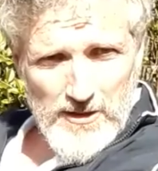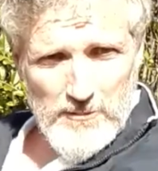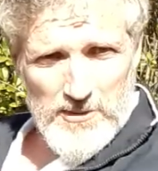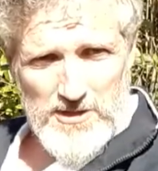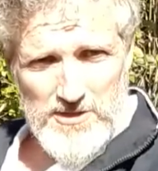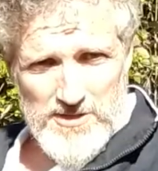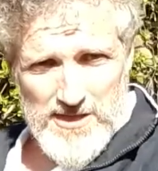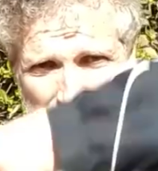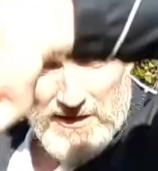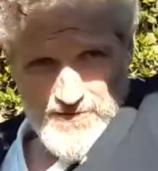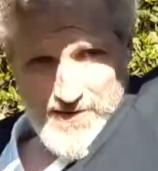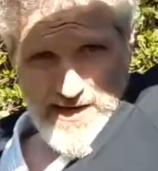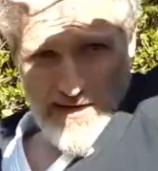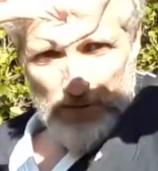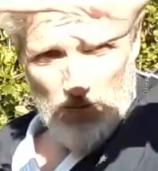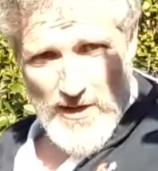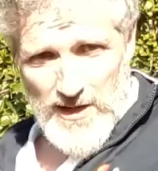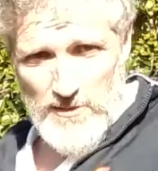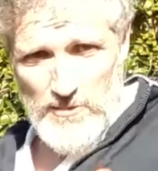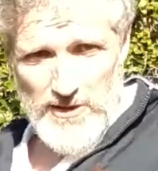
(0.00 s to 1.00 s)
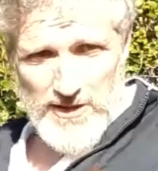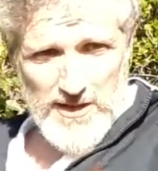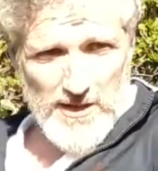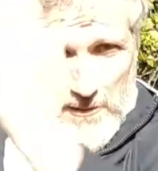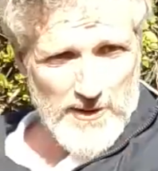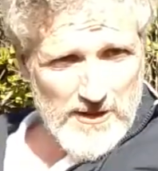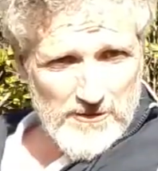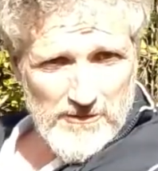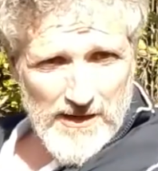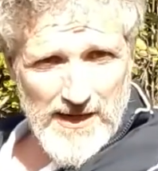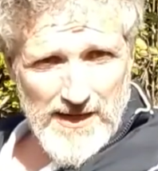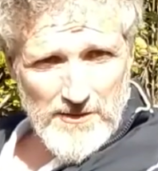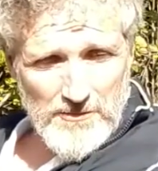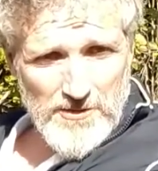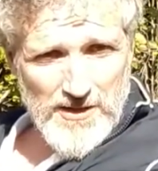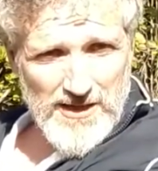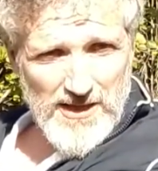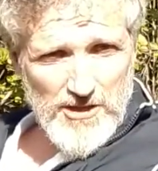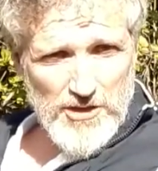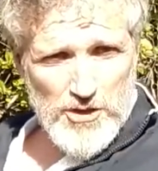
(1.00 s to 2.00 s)
but instead of that way, we're coming around
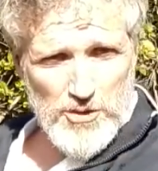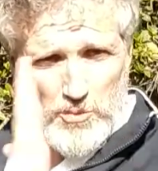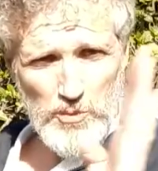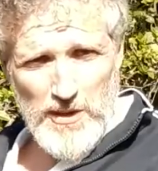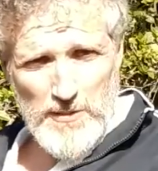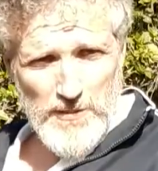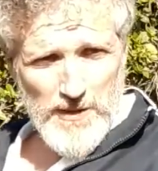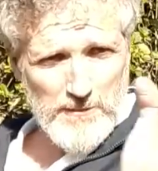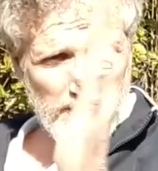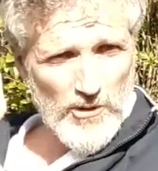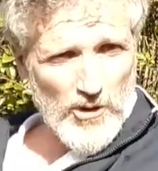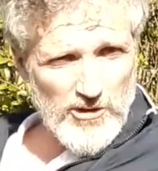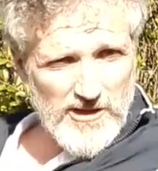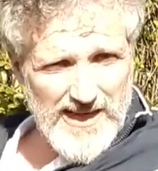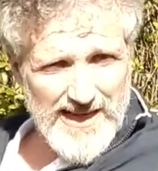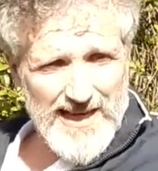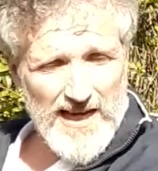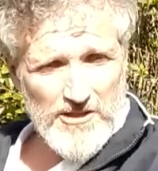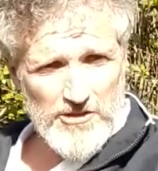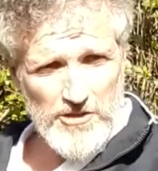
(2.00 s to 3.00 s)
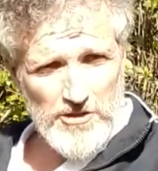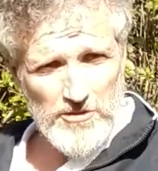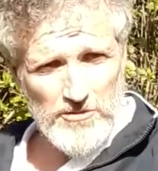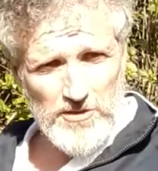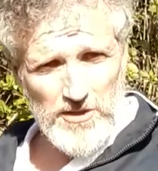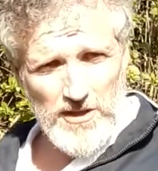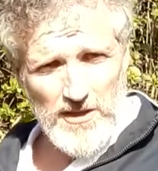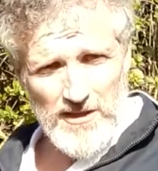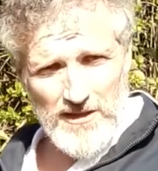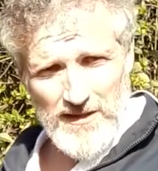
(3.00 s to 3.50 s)
a sweeping block, nigashiyuki.